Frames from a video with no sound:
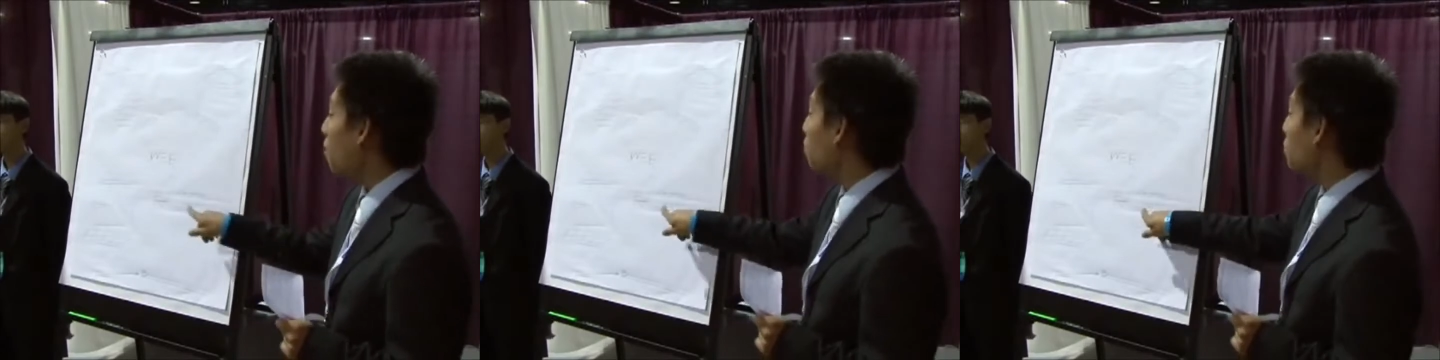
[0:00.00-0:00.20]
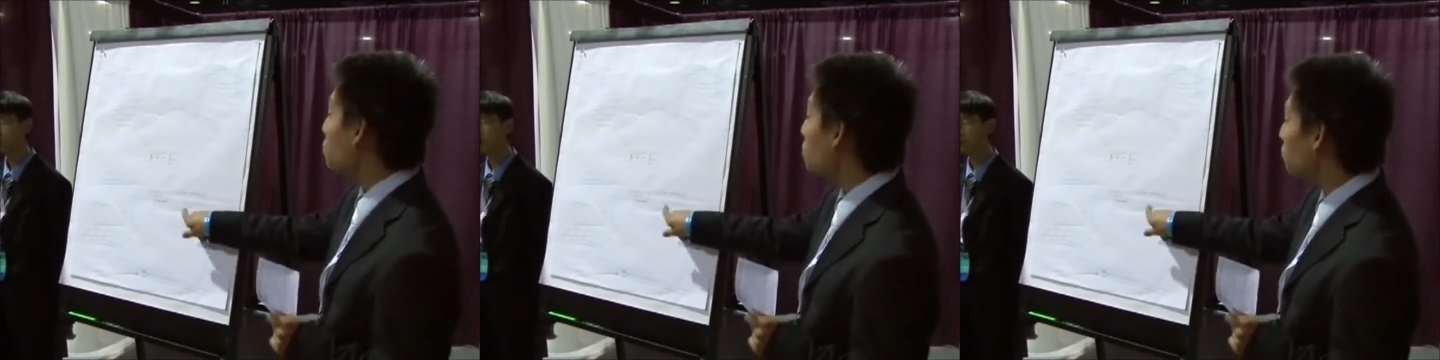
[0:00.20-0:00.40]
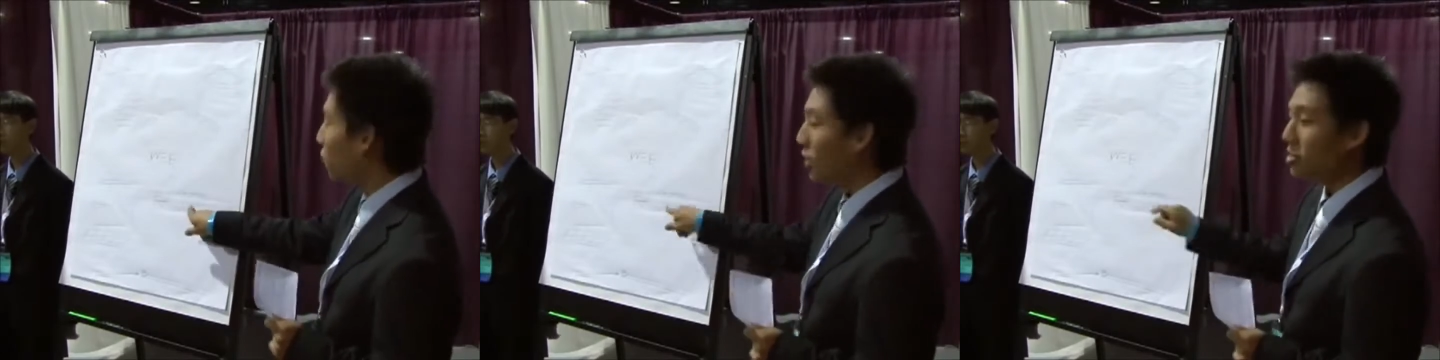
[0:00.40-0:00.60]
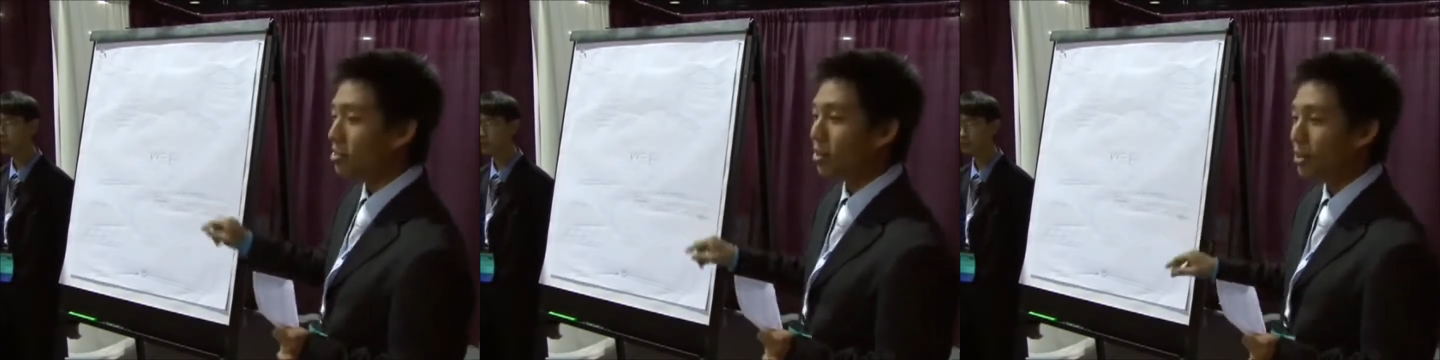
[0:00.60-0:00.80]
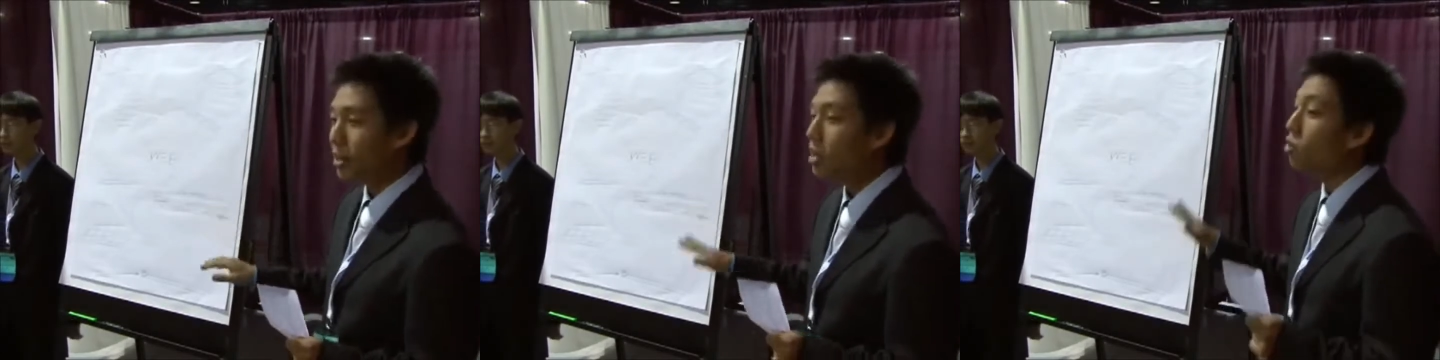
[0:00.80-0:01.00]
and when you
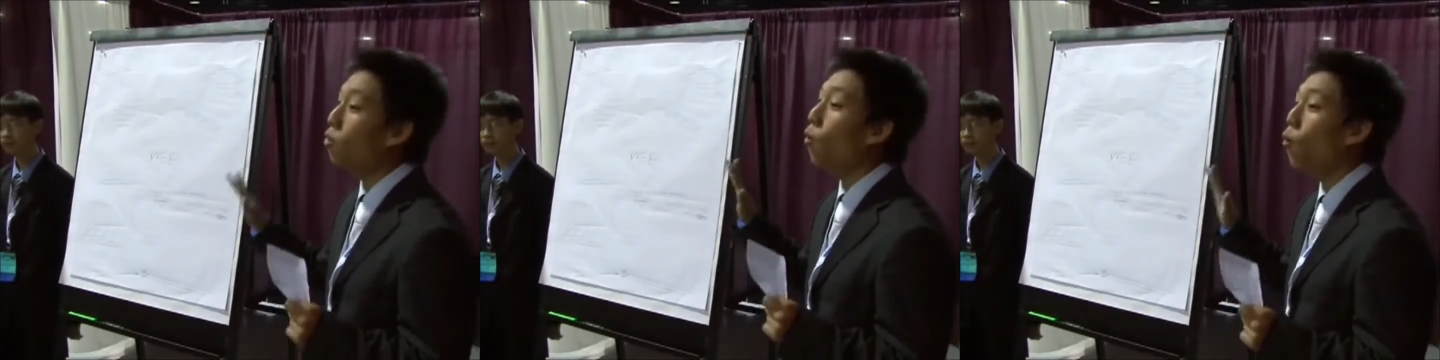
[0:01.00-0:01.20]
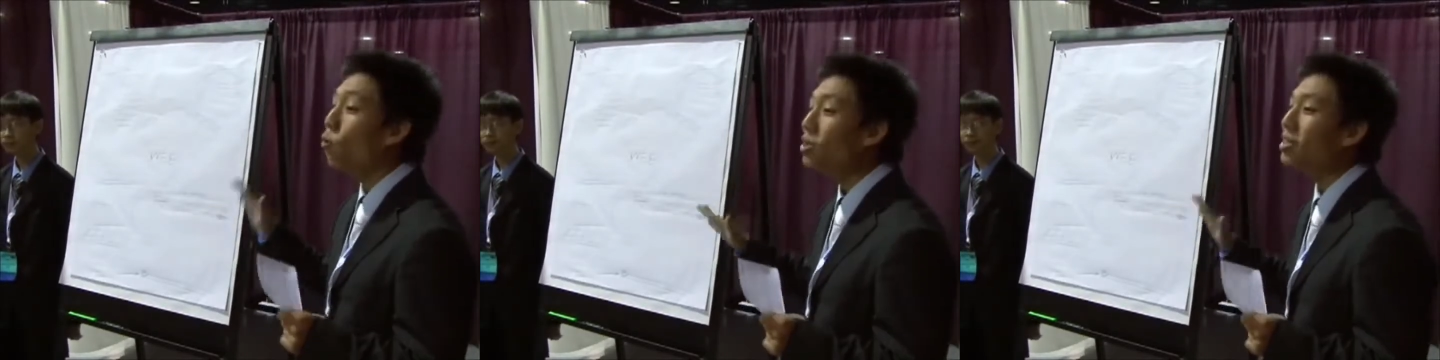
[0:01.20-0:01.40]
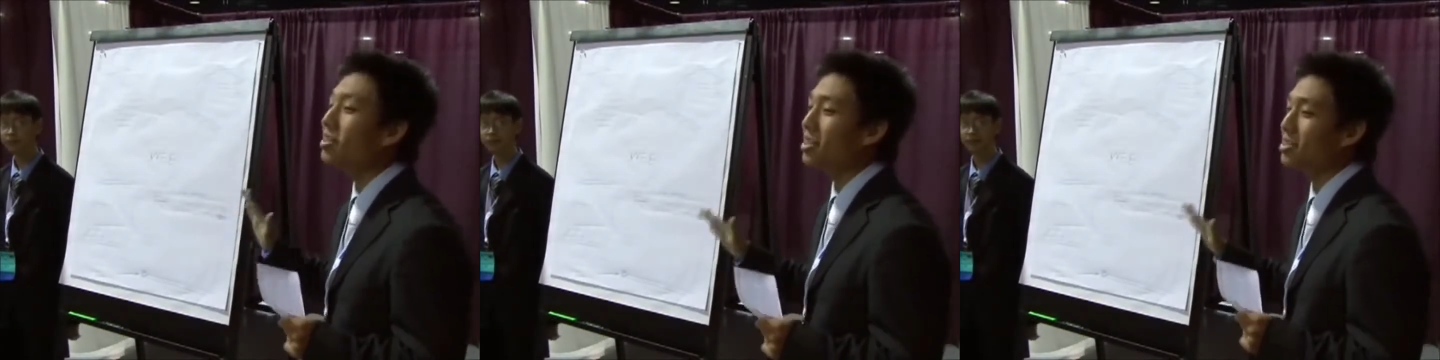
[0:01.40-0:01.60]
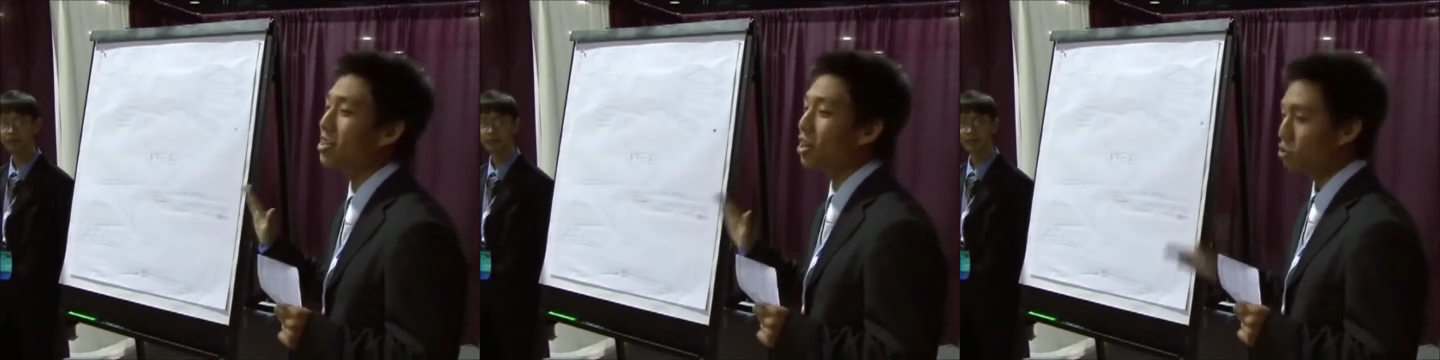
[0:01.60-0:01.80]
press on it, it'll only list